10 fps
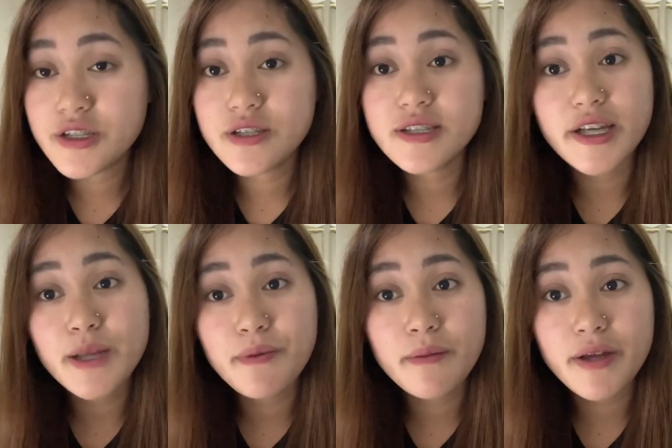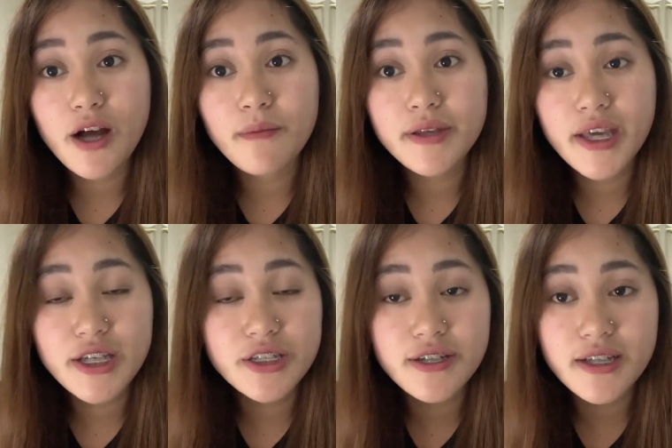study permit
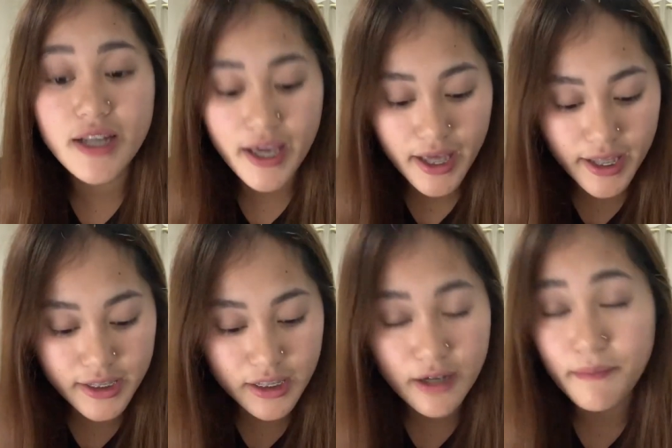obligation, and